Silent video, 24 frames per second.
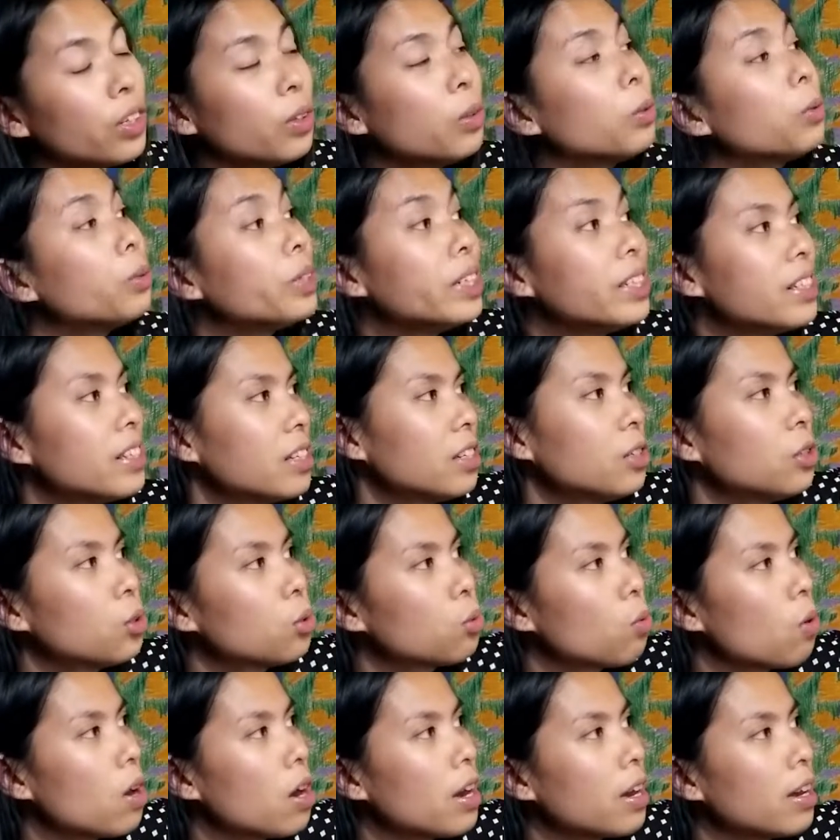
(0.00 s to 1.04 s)
reasons
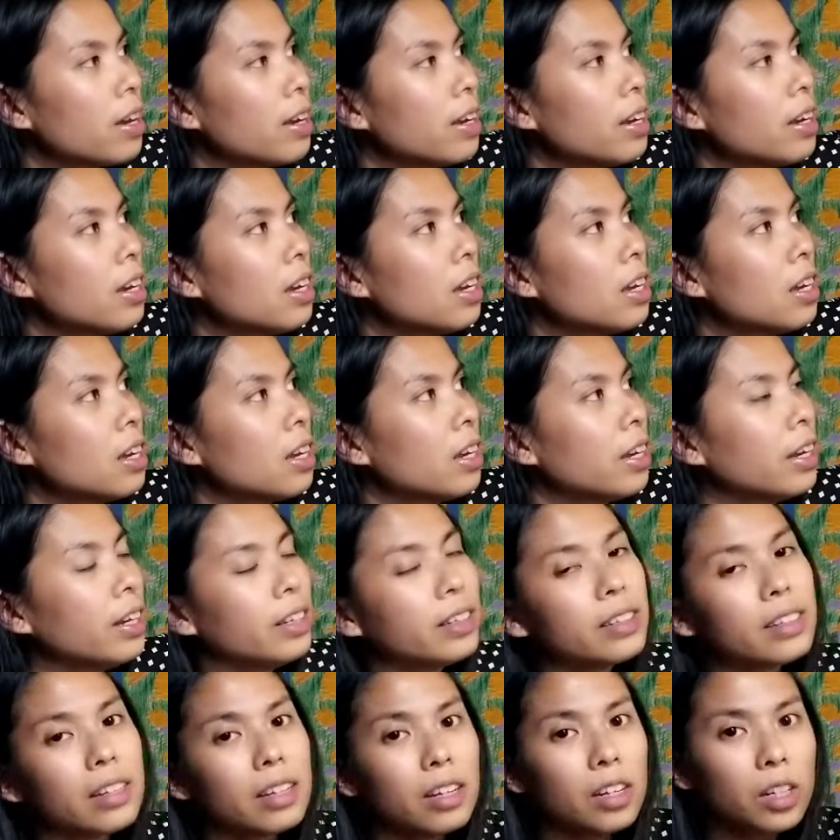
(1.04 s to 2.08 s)
why
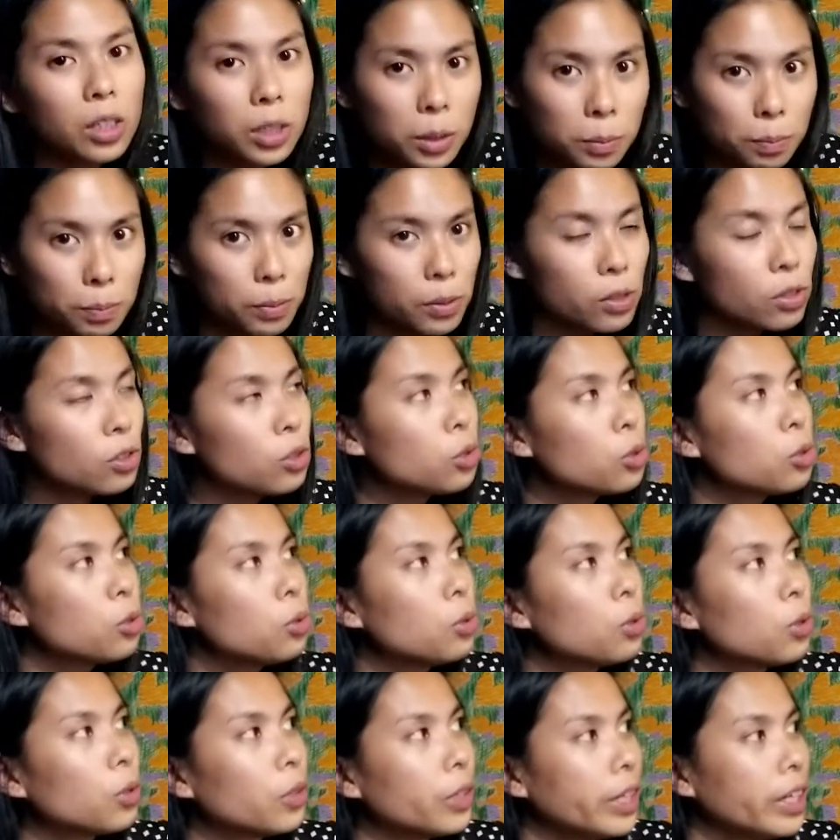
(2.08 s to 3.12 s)
it helps to
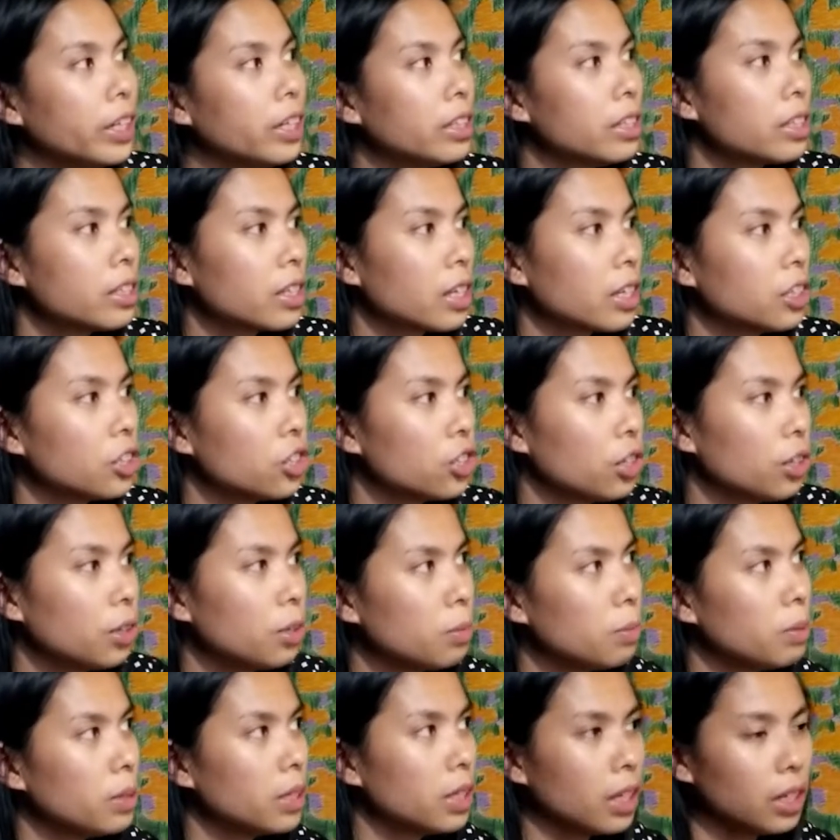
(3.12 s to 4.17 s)
create a sketch in the
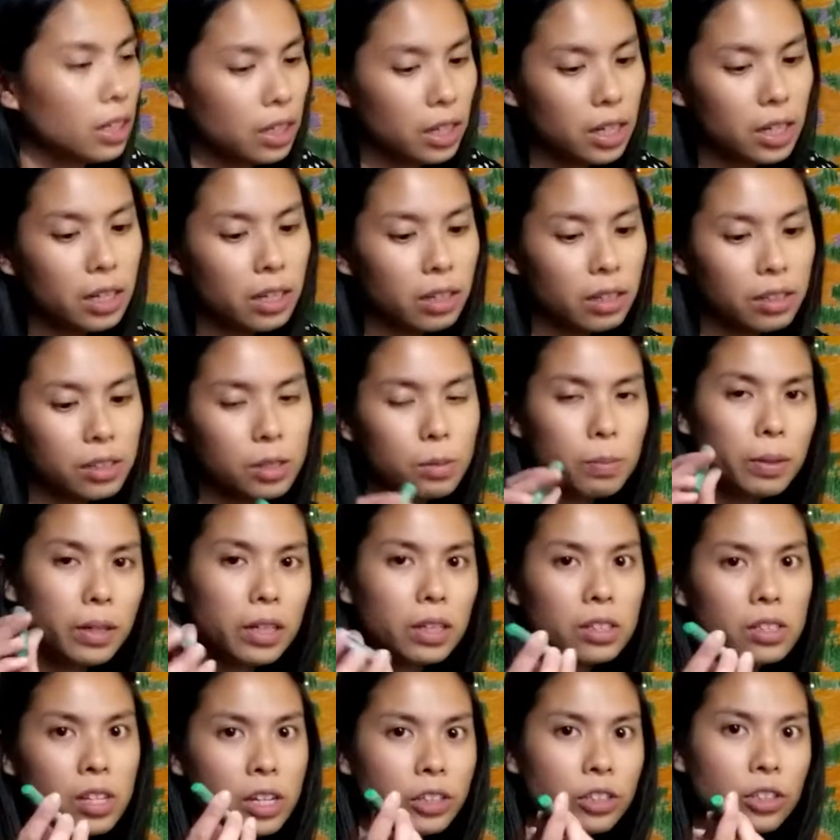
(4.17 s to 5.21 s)
beginning is
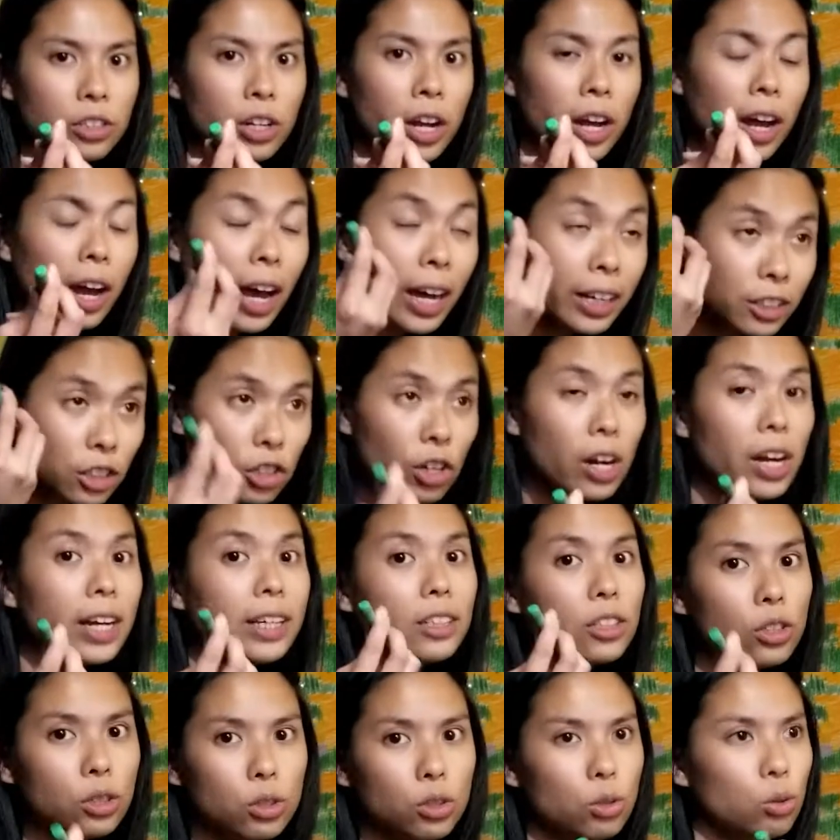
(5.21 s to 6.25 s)
because I try
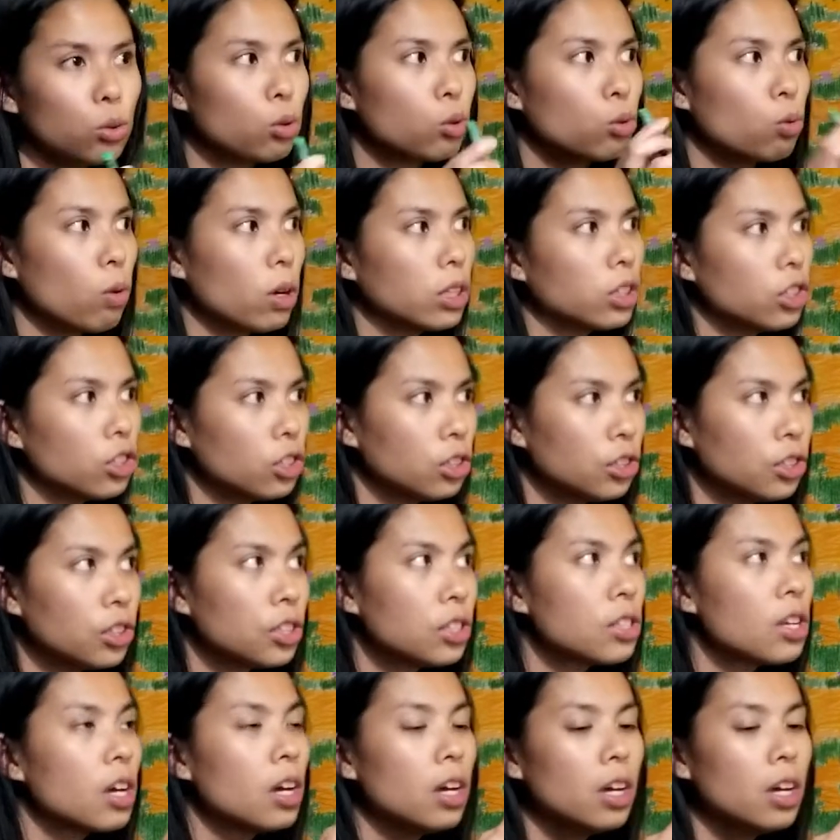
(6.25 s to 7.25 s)
to do swatches,